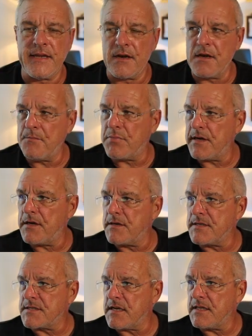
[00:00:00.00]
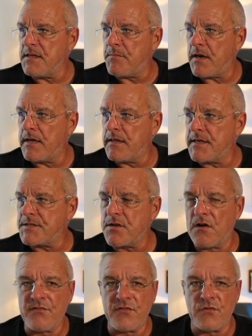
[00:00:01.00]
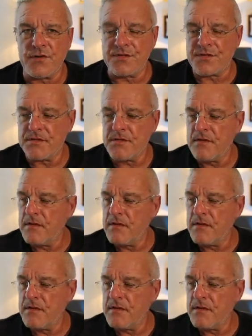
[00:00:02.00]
Gary Player designed the Pine Lakes Golf Course.